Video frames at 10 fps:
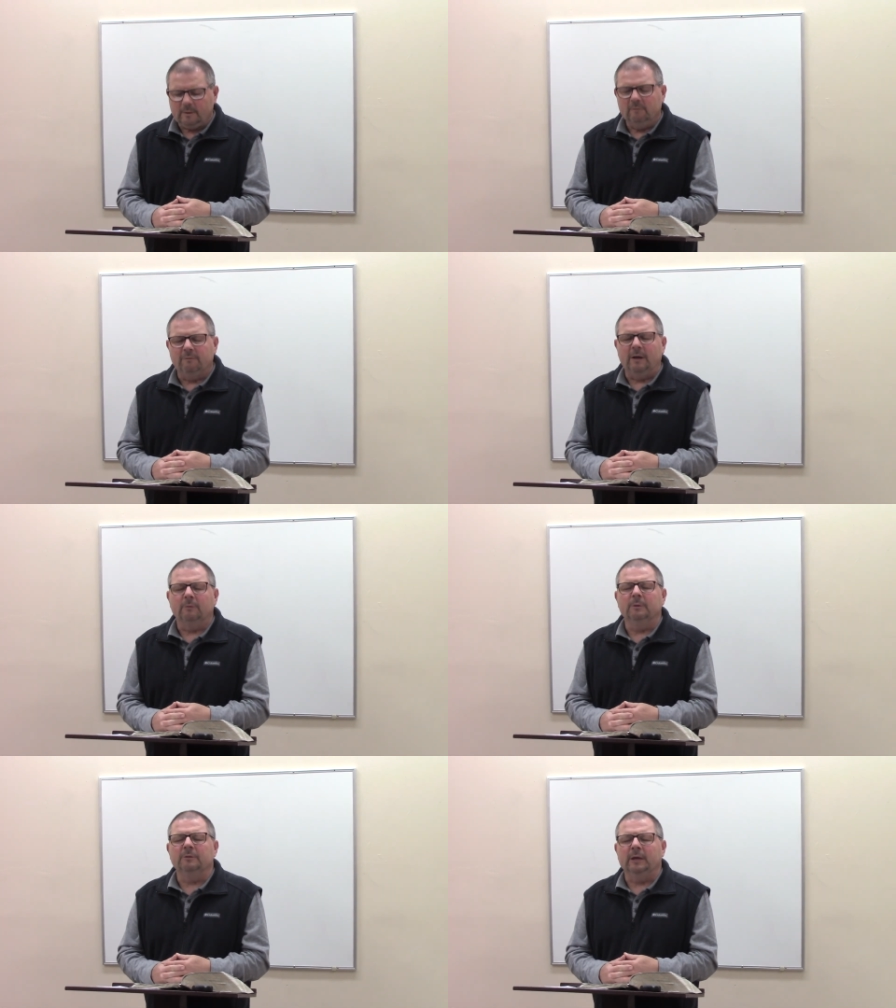Father,
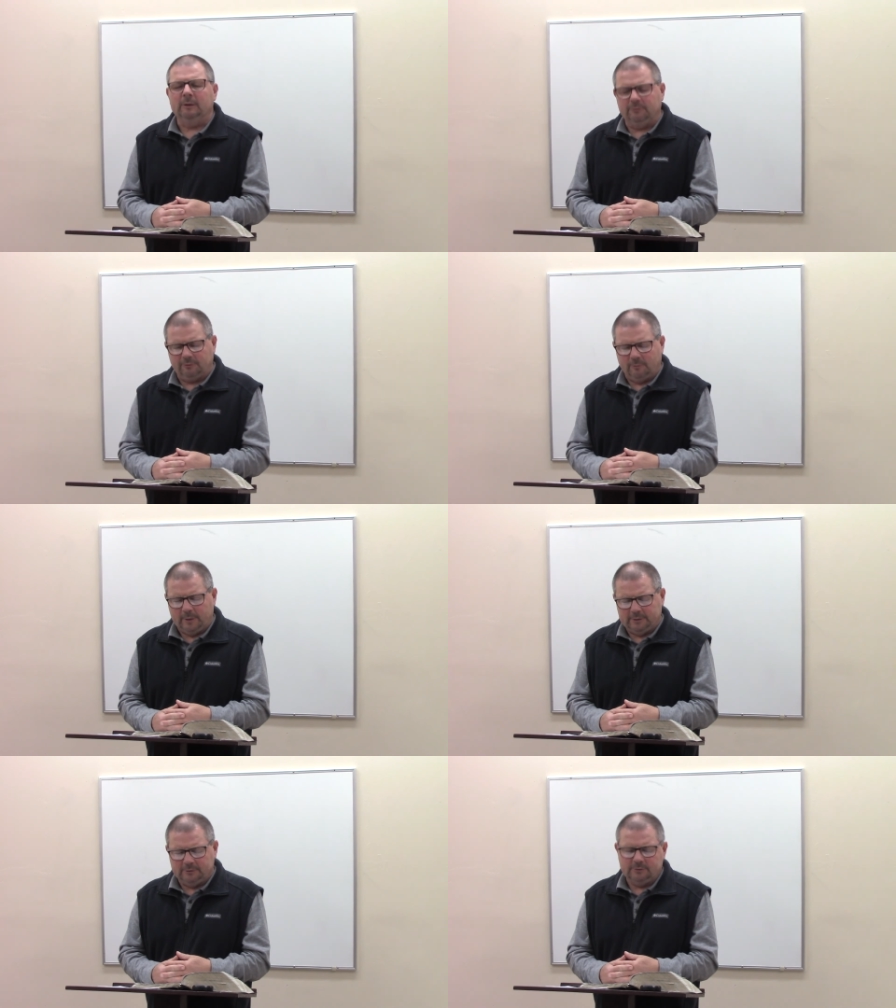we thank you so
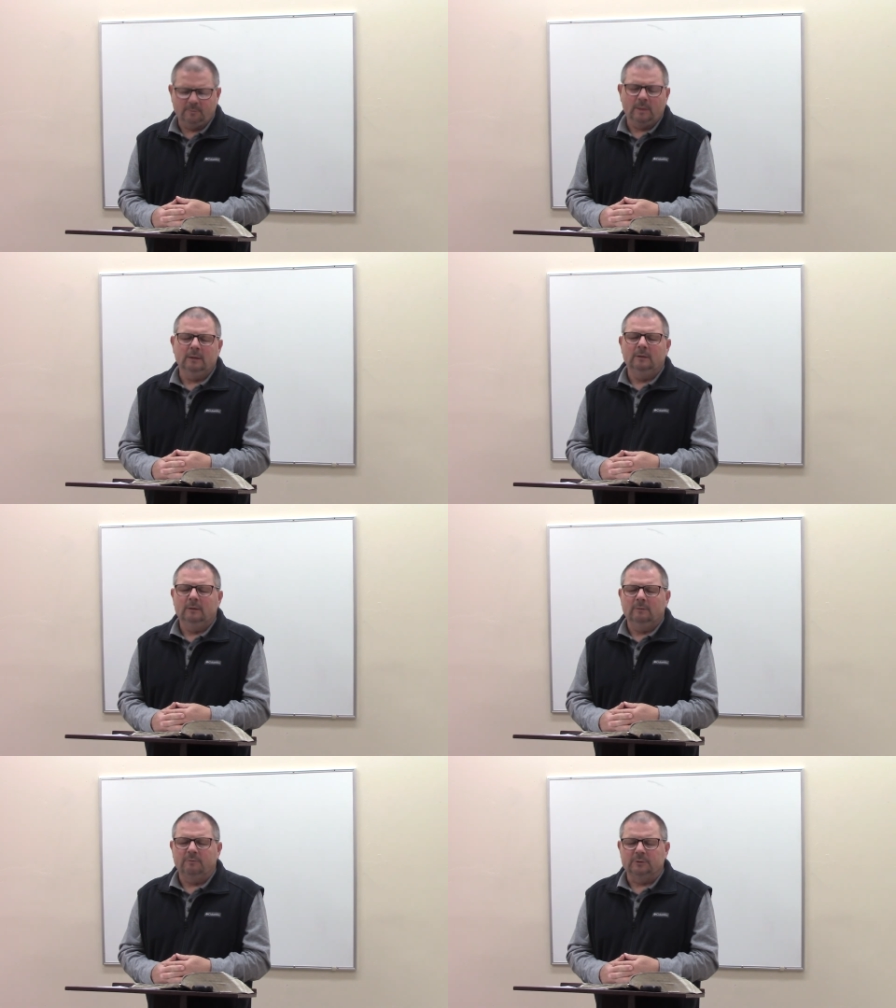much
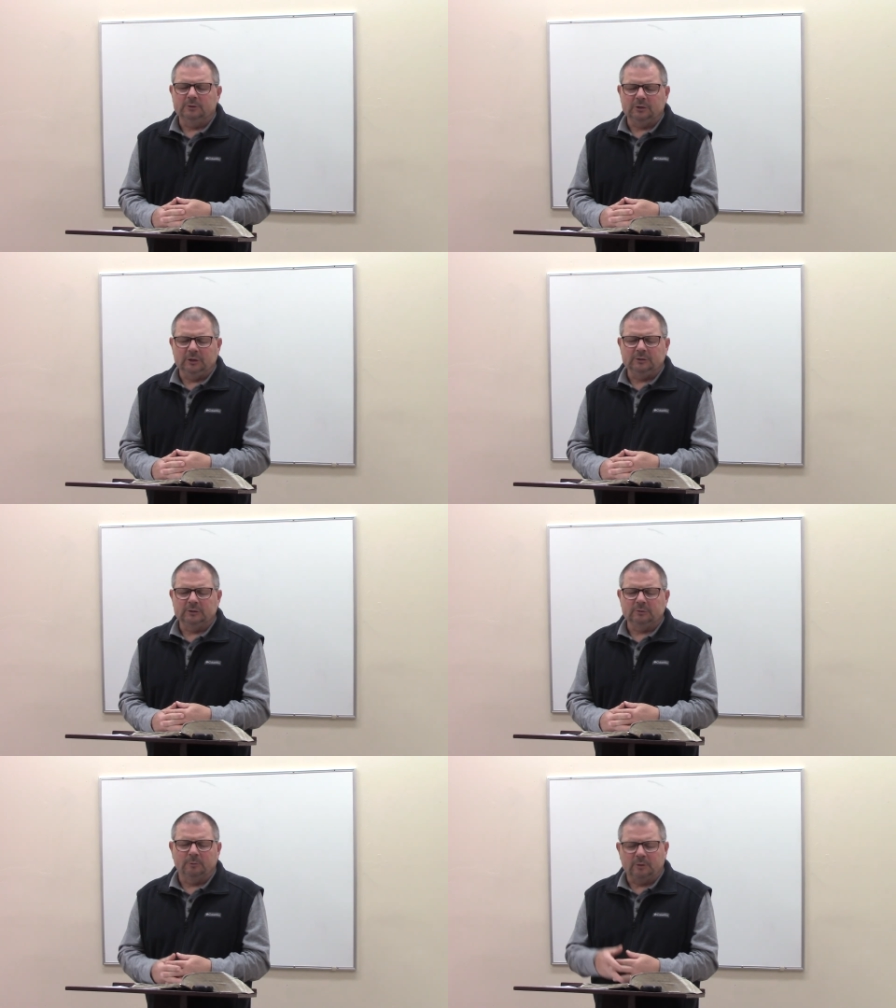for
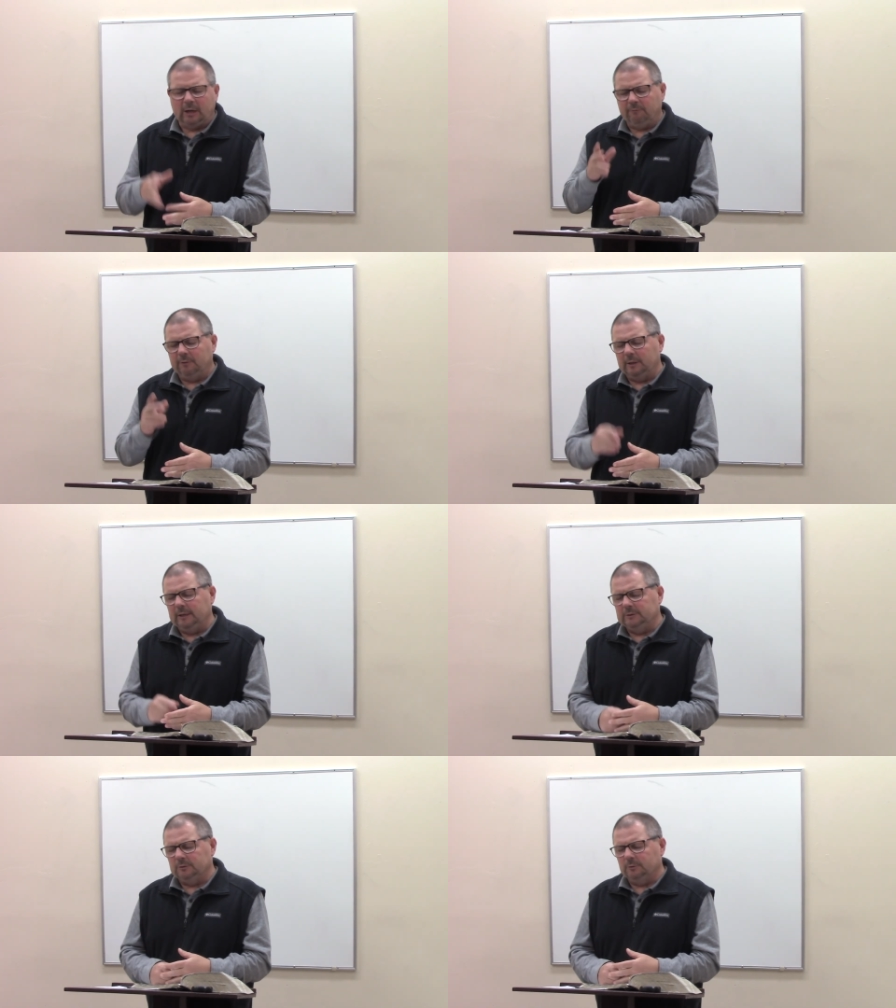Jesus. We thank you for
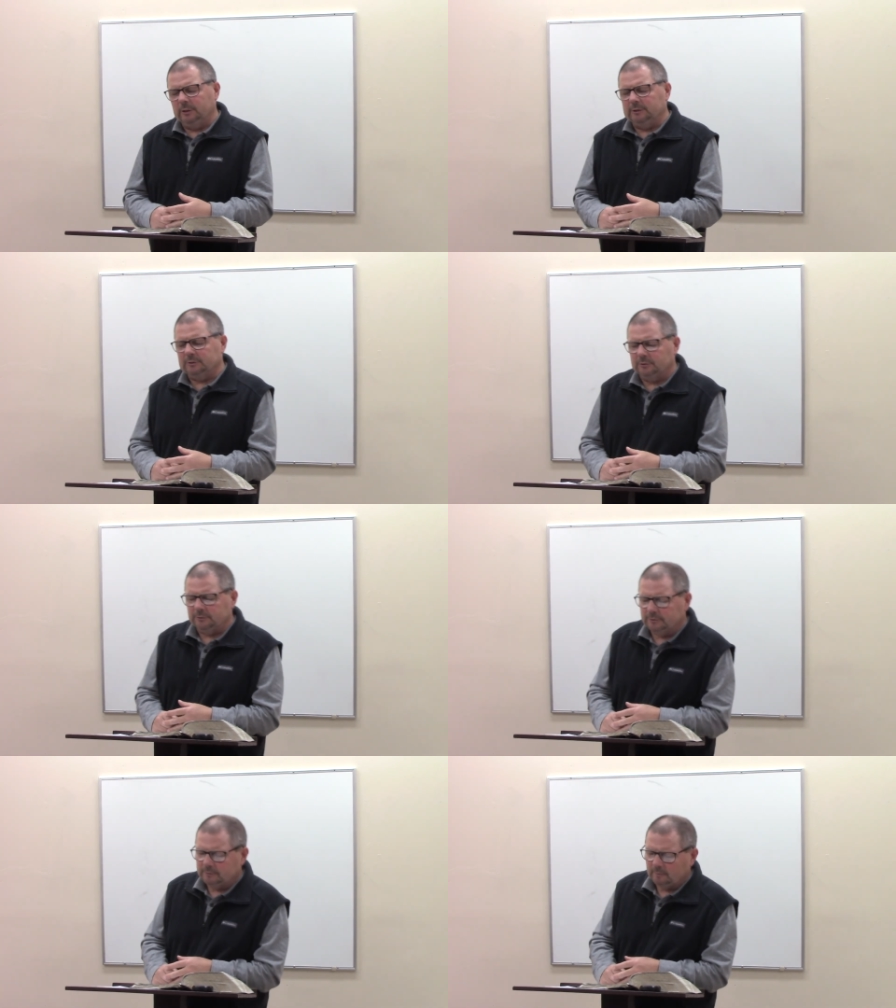these, your listeners.